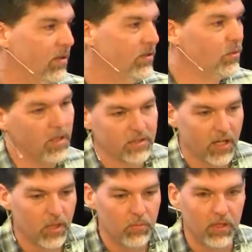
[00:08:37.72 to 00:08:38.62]
It's the way it's
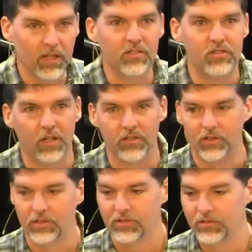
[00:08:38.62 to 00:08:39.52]
got to be. That's
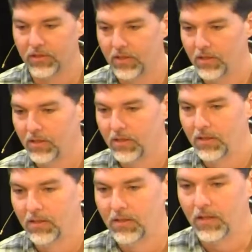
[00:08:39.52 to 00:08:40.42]
justice.
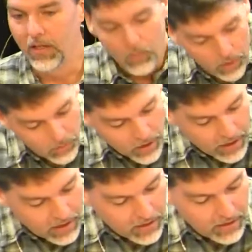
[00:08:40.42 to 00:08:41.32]
And in one
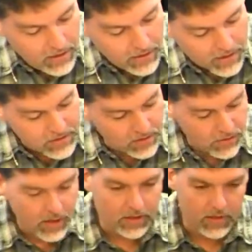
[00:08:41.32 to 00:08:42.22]
way, that's
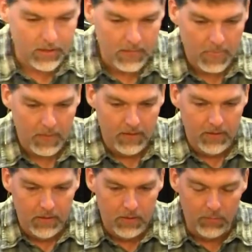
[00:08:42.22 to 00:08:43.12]
correct.
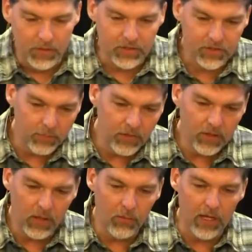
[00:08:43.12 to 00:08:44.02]
But there's
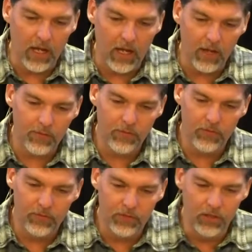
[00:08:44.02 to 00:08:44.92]
something that we have
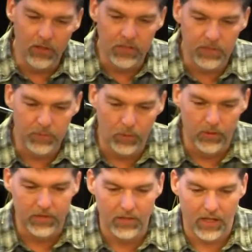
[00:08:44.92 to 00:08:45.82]
to
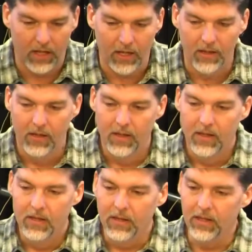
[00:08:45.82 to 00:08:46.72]
explore today
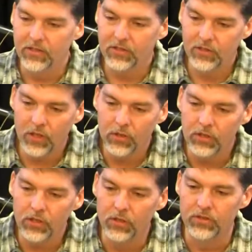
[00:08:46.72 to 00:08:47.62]
that is so
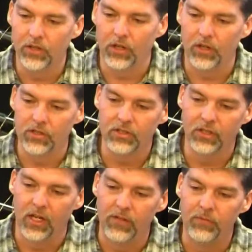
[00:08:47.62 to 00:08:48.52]
huge in our
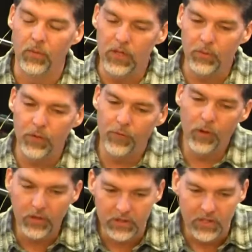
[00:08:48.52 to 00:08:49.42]
Christian life that we, we
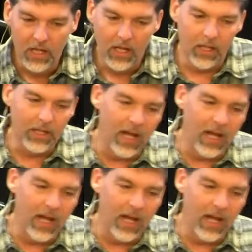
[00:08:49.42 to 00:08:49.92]
focus a